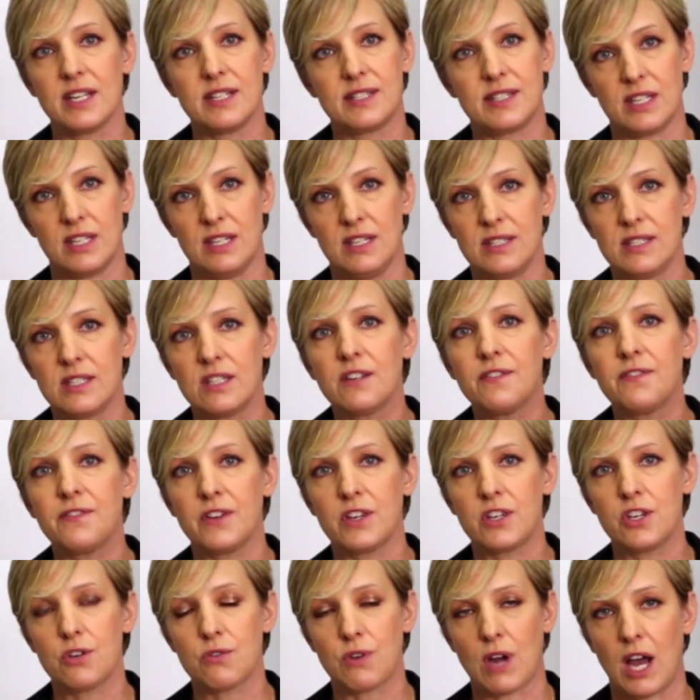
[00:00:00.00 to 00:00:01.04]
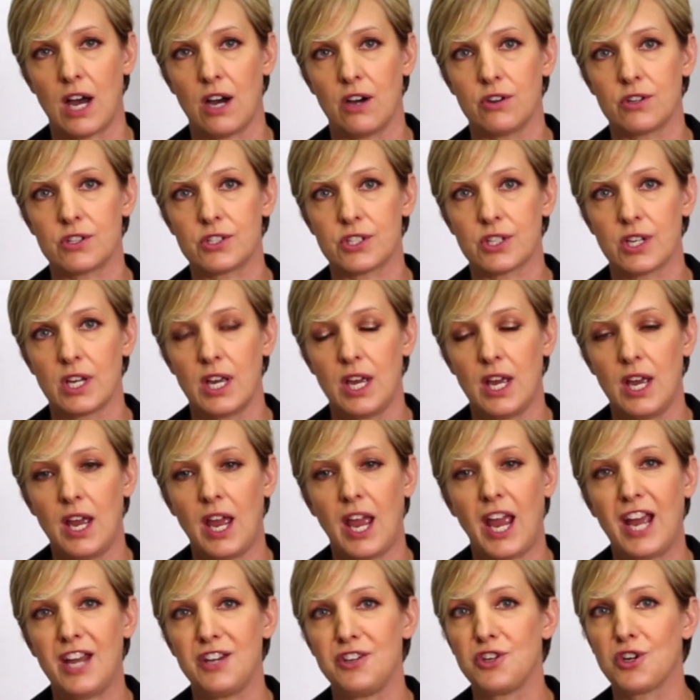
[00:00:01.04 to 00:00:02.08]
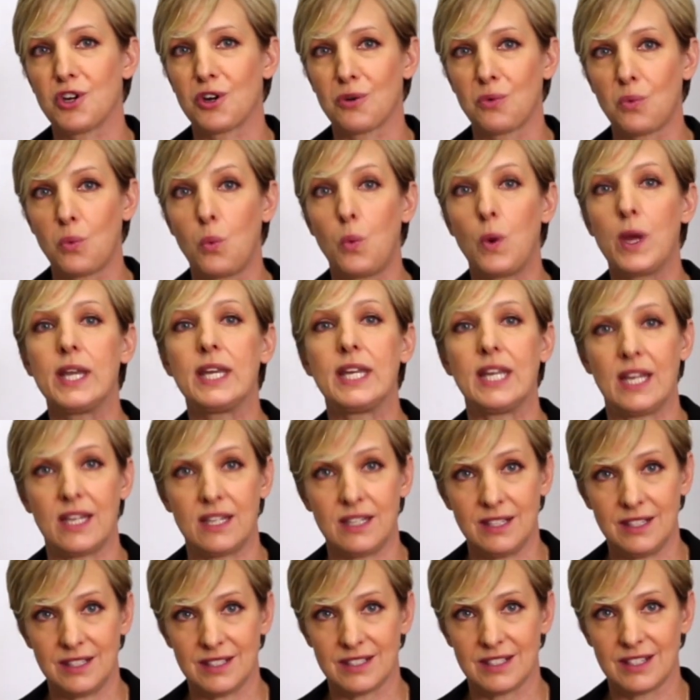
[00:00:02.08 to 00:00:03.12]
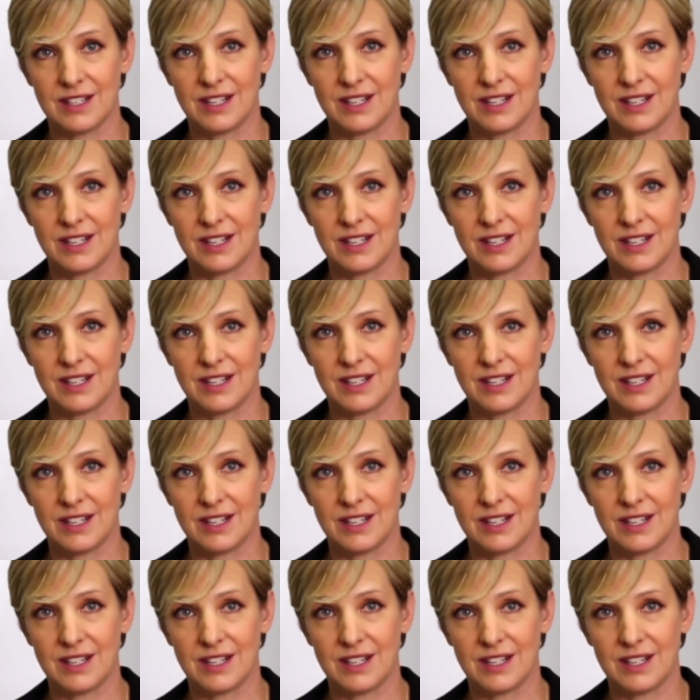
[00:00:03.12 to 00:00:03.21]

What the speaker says: It's easy to figure out and you're winning.